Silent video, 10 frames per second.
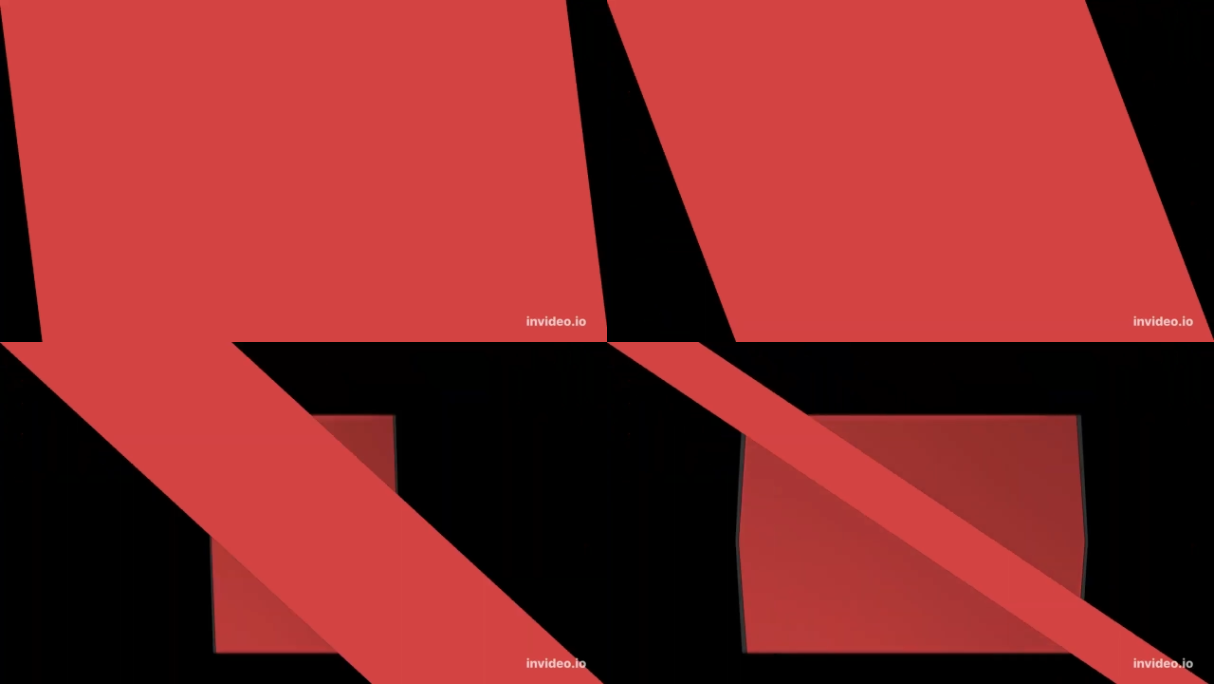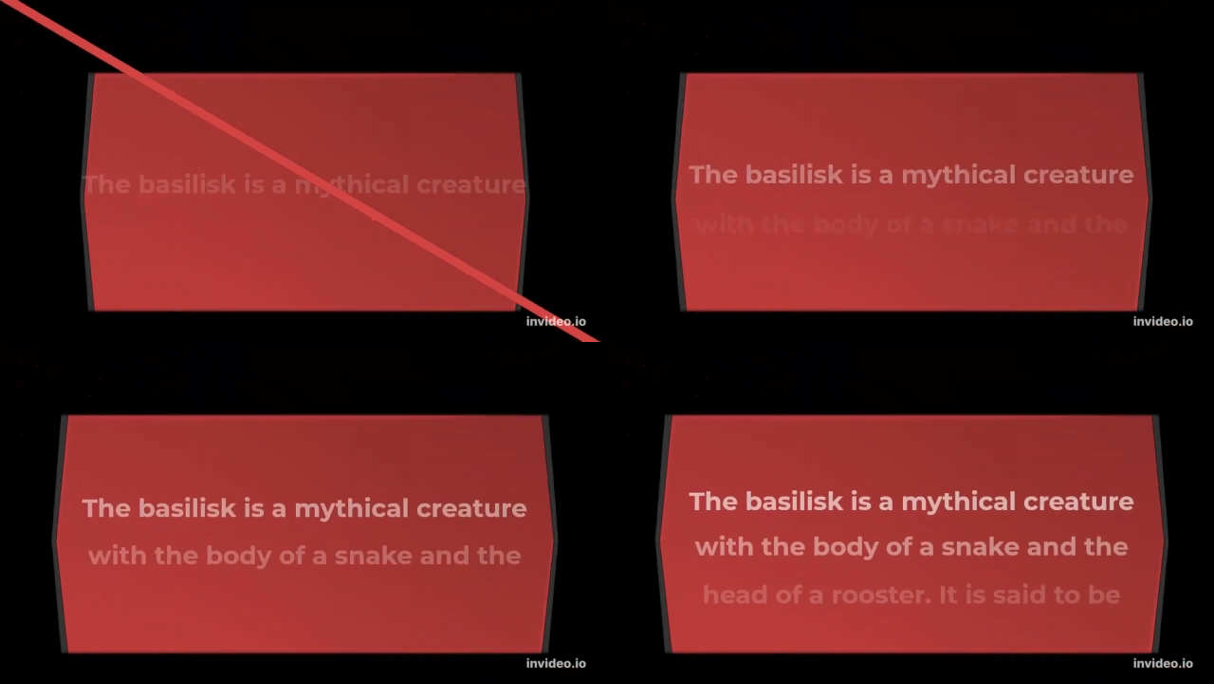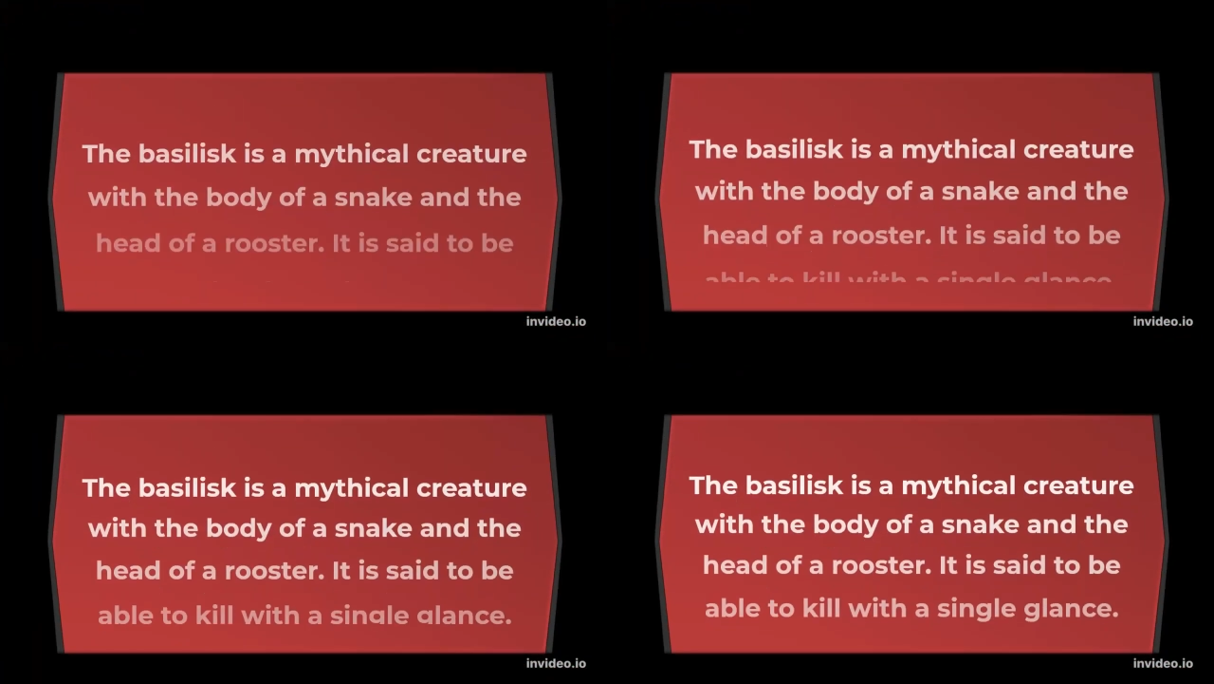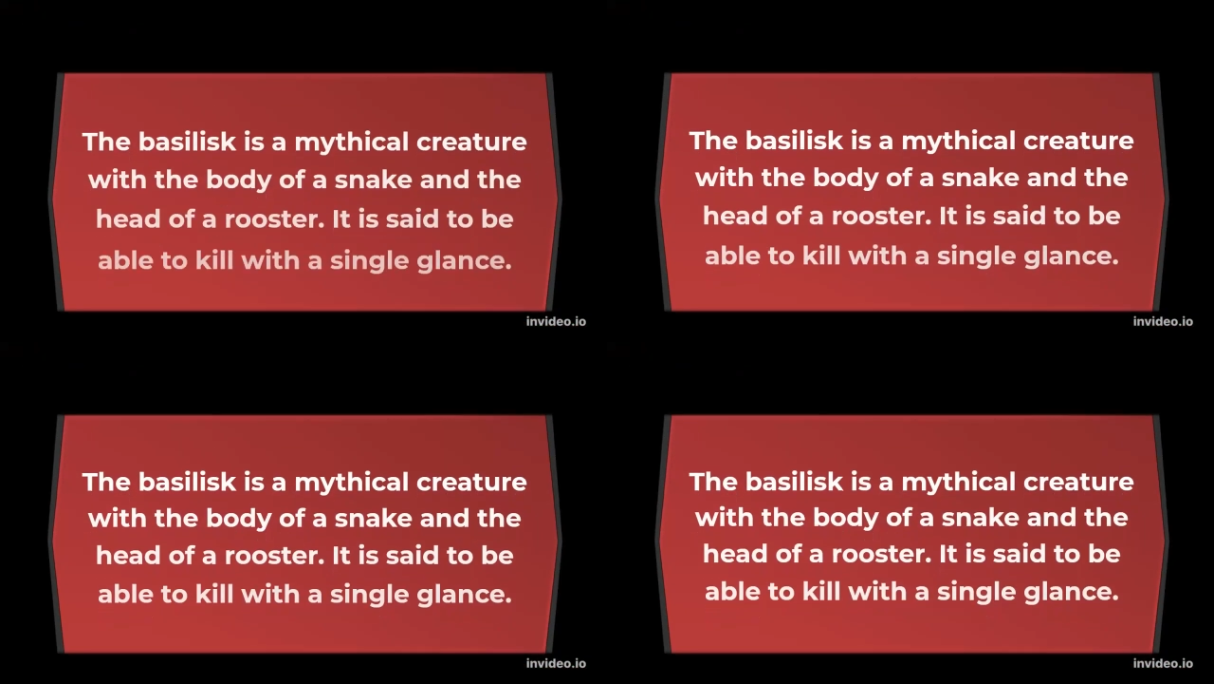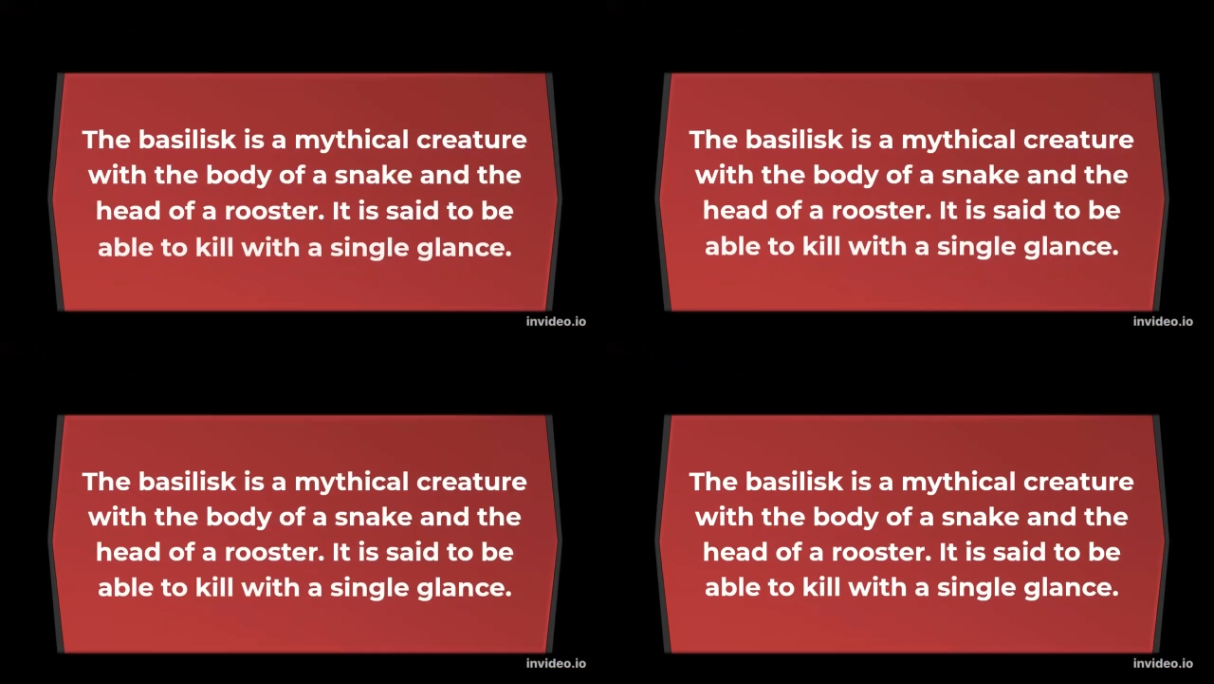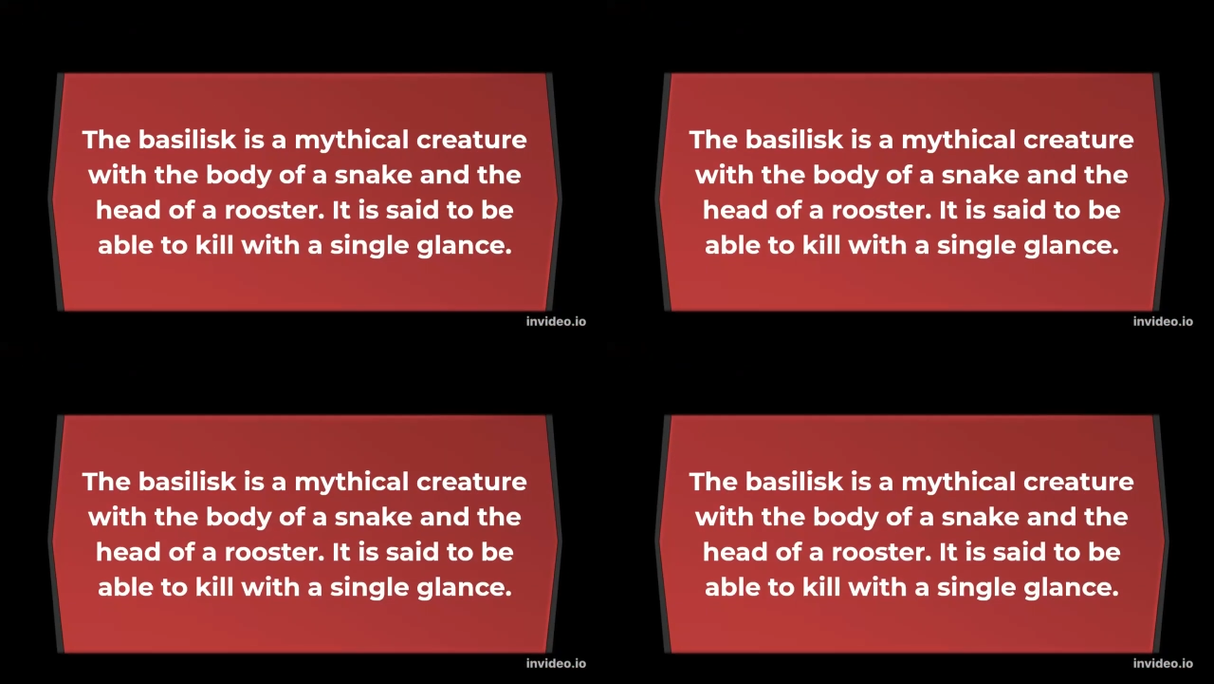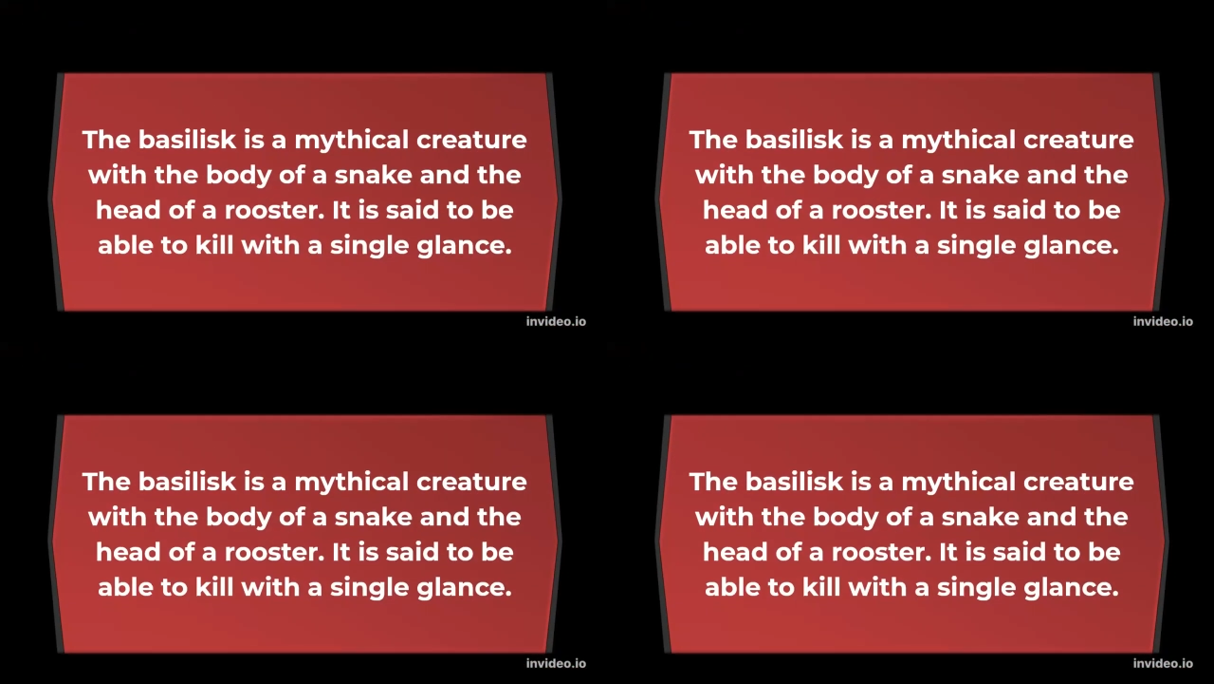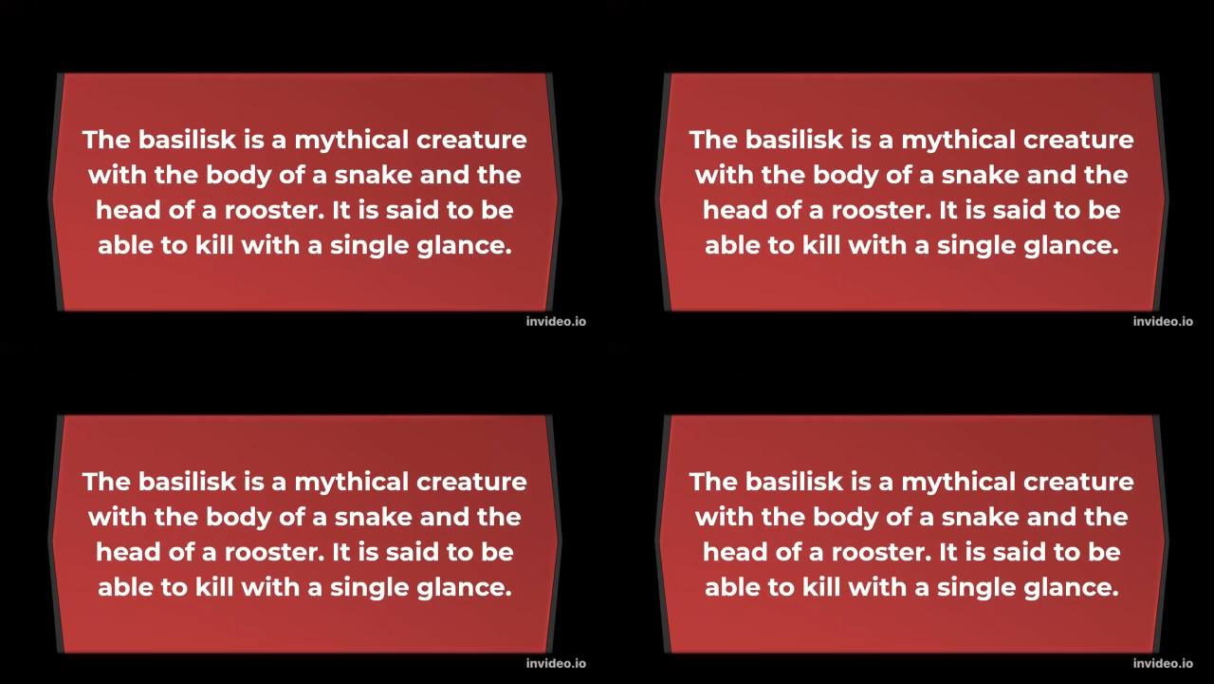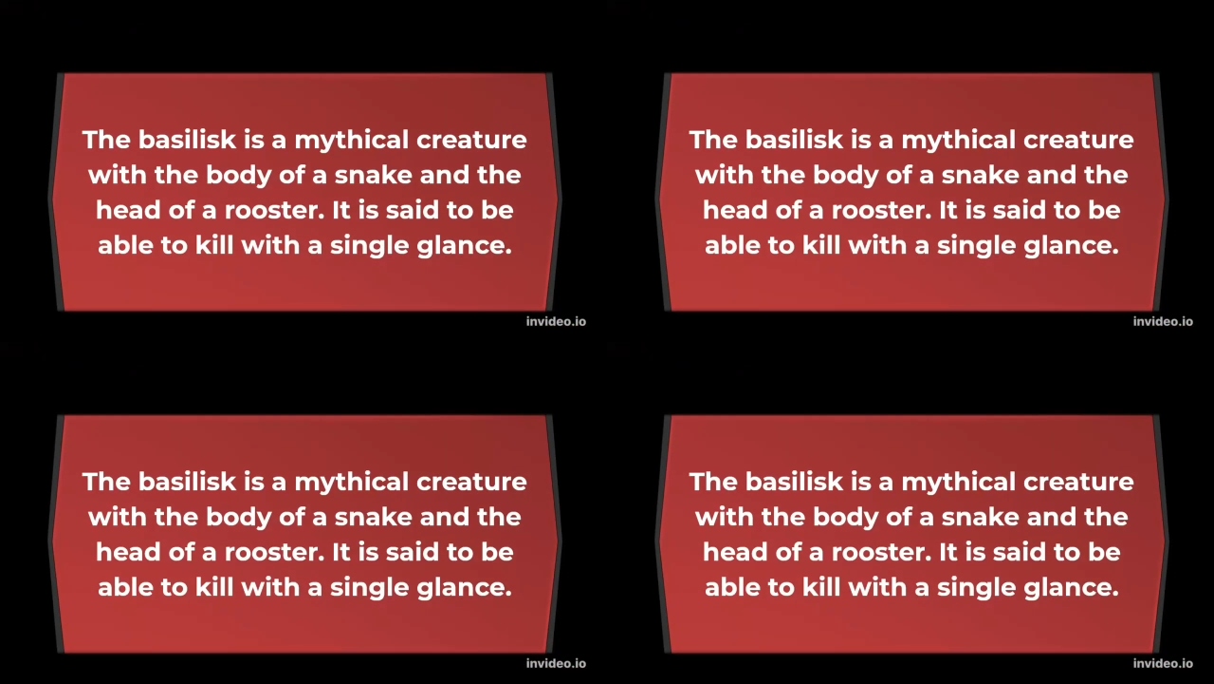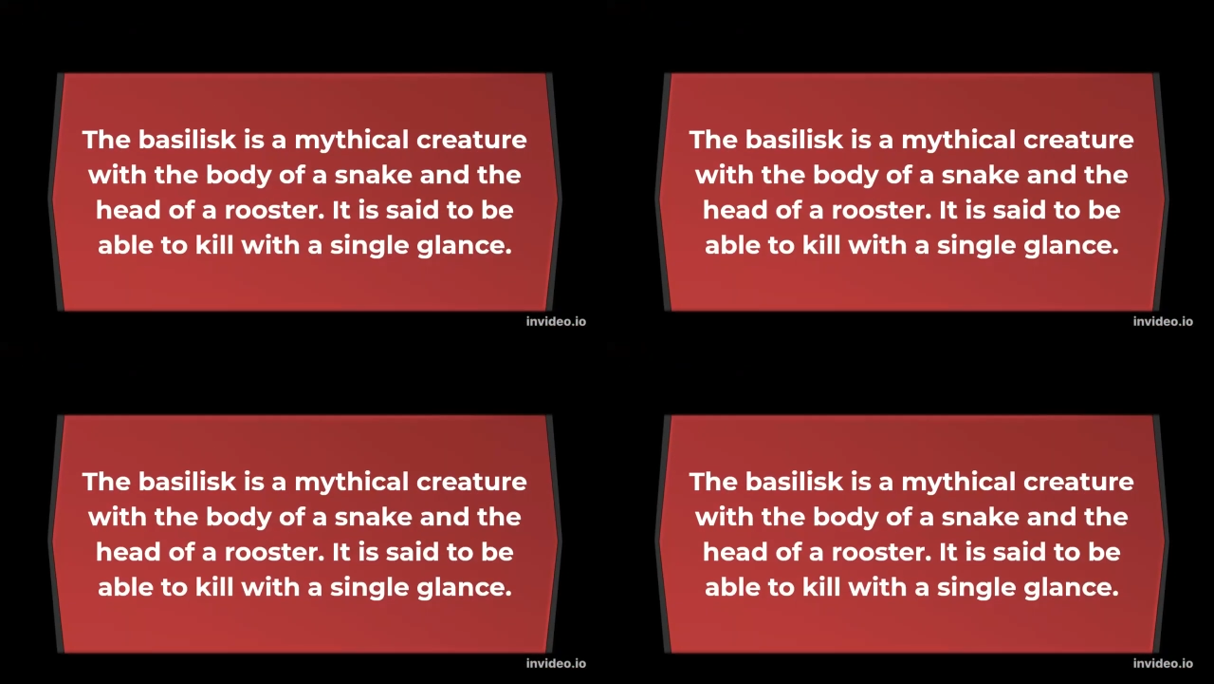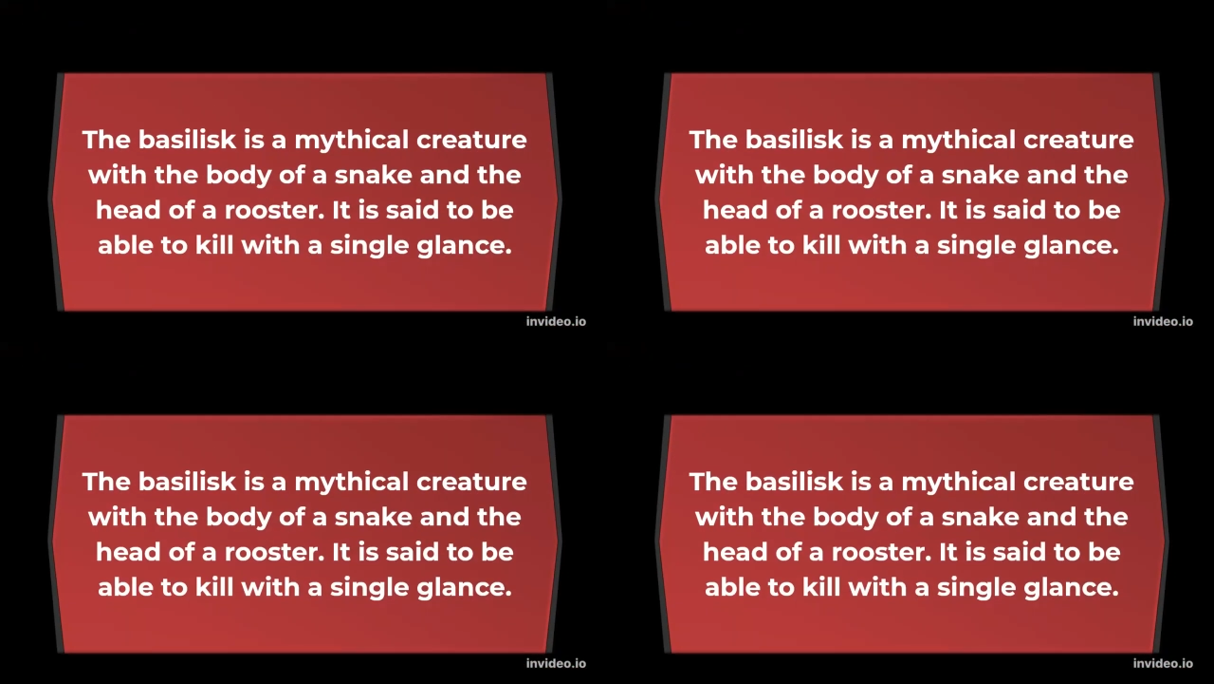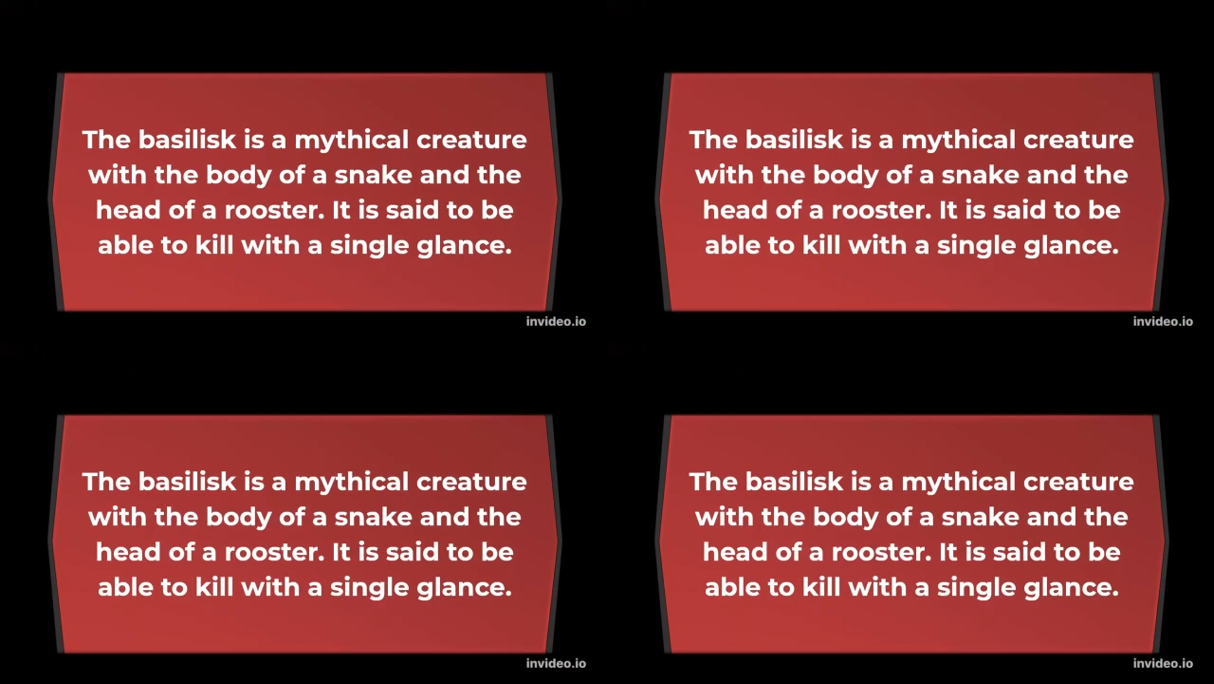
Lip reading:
Nobody's mouth can be seen.